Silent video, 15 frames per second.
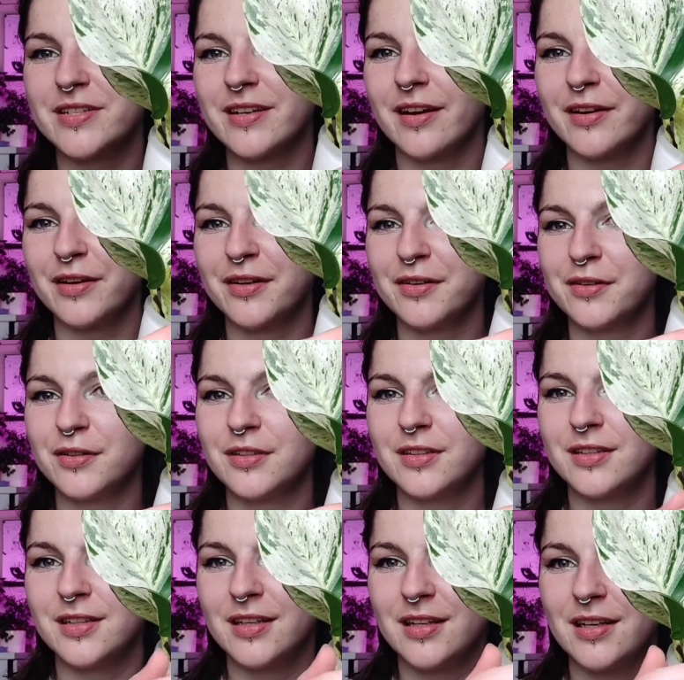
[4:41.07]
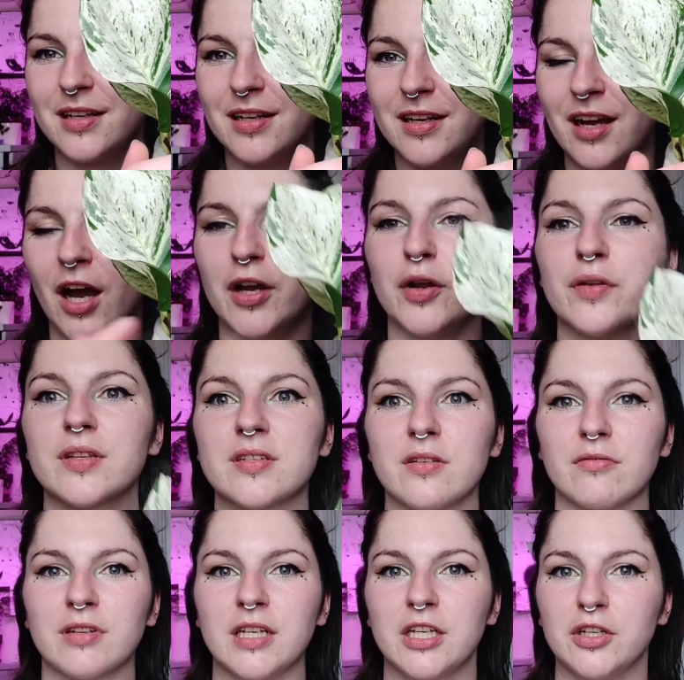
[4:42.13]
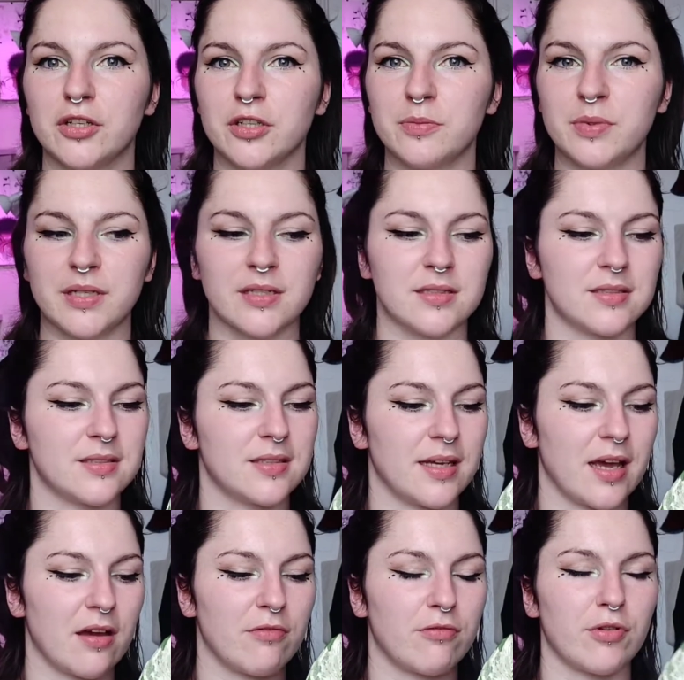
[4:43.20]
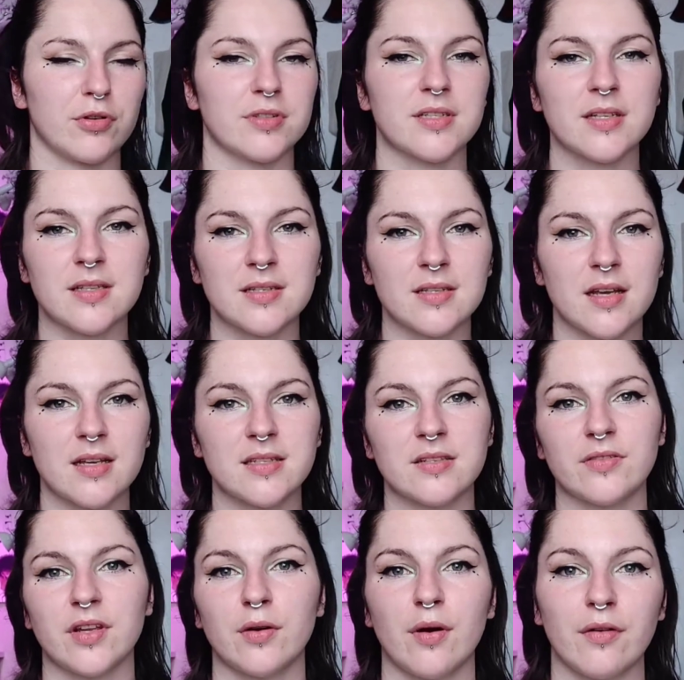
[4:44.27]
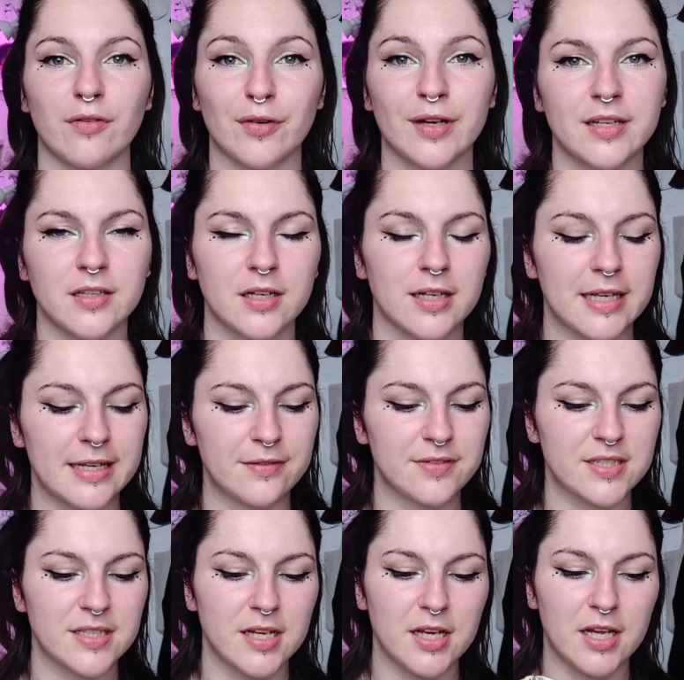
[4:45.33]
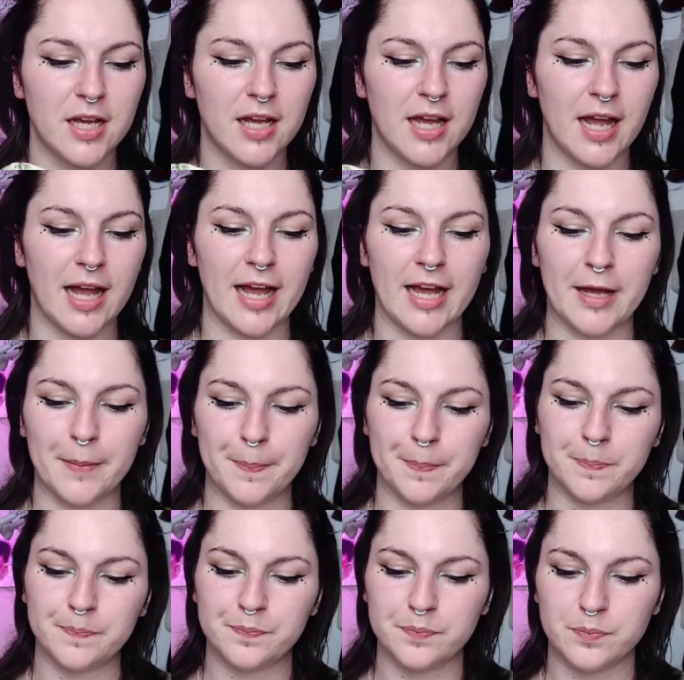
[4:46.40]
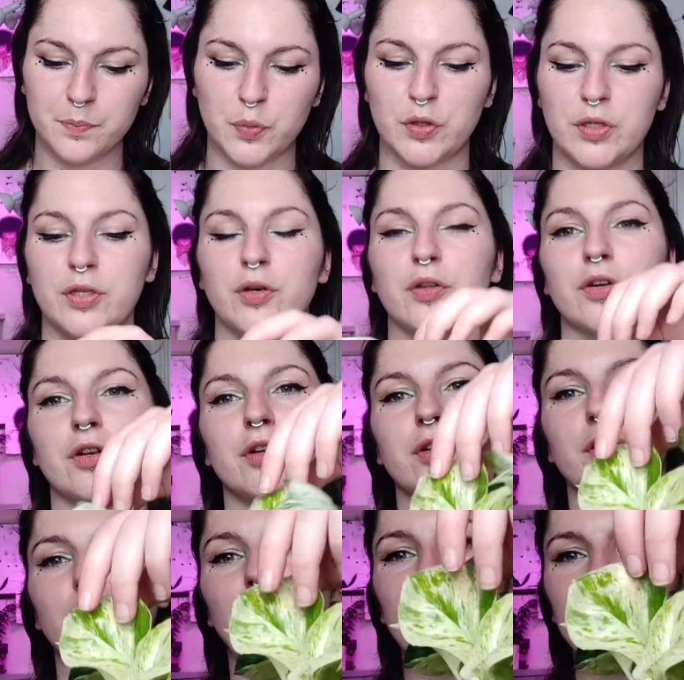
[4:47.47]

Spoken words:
is kind of cool. I know that's not really good because they can't photosynthesize if they don't have green in their leaves. But the other new